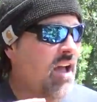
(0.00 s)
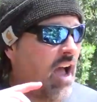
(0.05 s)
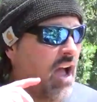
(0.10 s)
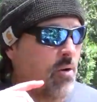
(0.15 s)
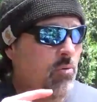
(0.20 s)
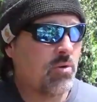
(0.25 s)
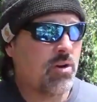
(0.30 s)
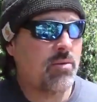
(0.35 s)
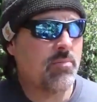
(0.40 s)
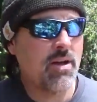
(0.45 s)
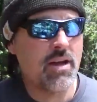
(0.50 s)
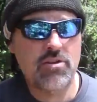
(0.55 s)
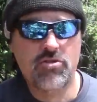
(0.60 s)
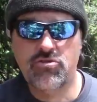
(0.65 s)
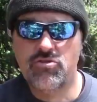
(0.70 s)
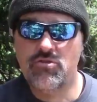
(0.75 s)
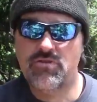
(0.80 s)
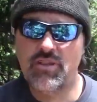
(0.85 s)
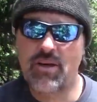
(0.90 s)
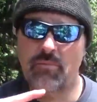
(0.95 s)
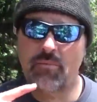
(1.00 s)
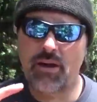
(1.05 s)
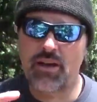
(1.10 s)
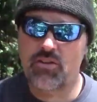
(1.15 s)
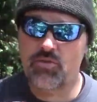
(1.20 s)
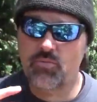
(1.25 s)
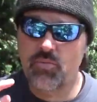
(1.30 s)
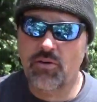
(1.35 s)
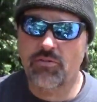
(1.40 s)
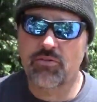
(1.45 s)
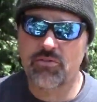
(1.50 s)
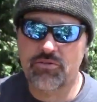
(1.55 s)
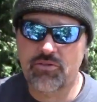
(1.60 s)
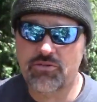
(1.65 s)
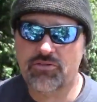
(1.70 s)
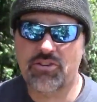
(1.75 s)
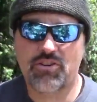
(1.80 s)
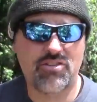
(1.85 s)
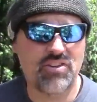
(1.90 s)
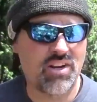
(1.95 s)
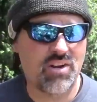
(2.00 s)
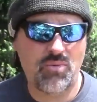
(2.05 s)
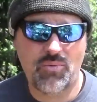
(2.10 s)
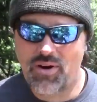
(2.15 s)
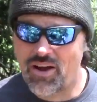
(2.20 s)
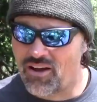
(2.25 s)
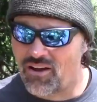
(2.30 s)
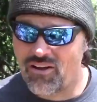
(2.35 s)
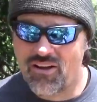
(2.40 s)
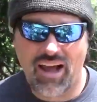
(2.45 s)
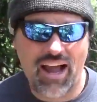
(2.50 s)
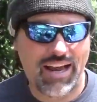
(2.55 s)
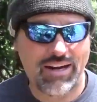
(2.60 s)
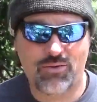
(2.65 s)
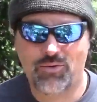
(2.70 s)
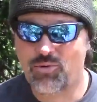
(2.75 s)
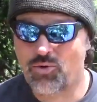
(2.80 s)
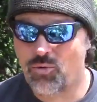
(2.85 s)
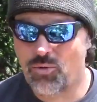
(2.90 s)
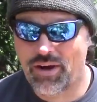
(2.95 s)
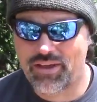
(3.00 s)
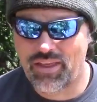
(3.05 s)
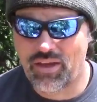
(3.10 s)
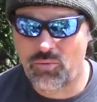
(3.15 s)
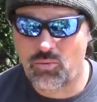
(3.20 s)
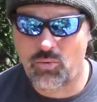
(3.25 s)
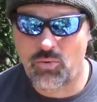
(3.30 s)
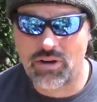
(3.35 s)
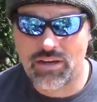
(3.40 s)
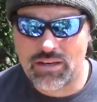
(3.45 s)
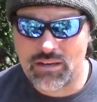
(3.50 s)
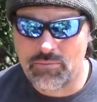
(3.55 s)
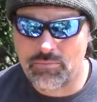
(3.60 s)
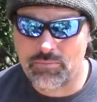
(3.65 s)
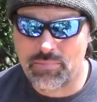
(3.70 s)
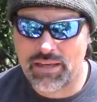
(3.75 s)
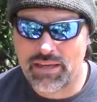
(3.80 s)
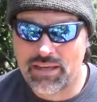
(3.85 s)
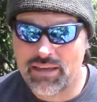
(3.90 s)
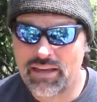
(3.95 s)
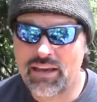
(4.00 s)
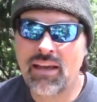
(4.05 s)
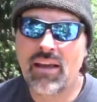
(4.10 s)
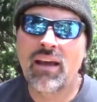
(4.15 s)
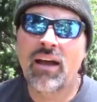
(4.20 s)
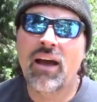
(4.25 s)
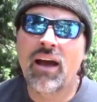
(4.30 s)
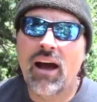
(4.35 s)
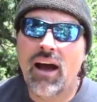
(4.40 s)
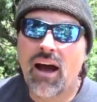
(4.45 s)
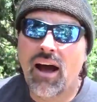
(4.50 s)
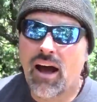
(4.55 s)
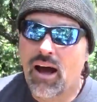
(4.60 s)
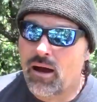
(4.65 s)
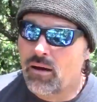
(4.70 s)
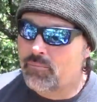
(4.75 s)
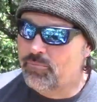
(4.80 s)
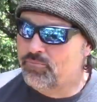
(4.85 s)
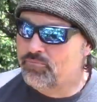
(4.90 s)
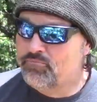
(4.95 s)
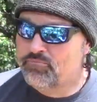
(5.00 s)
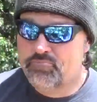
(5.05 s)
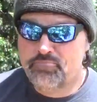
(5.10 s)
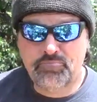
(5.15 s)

I want to make sure that my swivels are turning well. I don't know why they wouldn't be. Um,